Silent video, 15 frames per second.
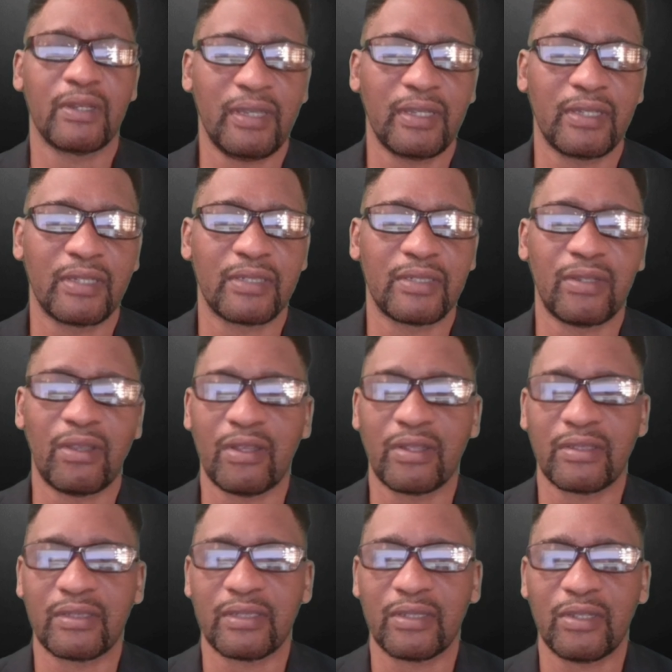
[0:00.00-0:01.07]
it is
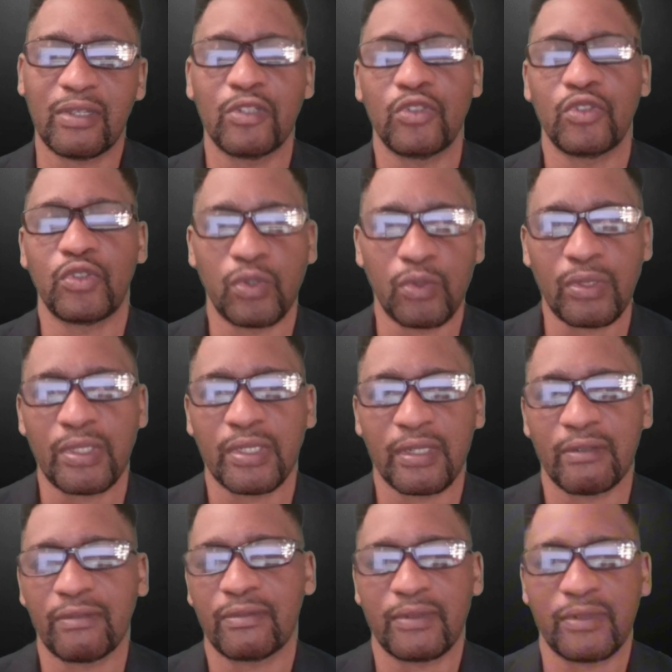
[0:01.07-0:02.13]
not
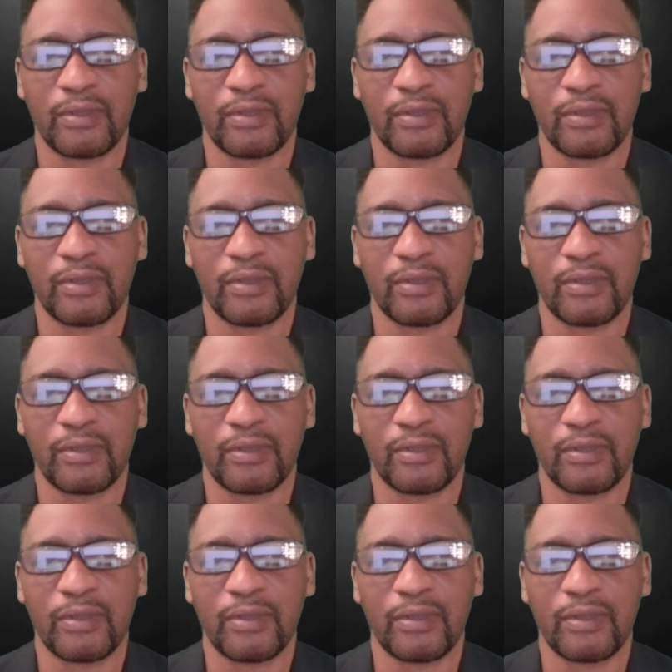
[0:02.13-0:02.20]
conducive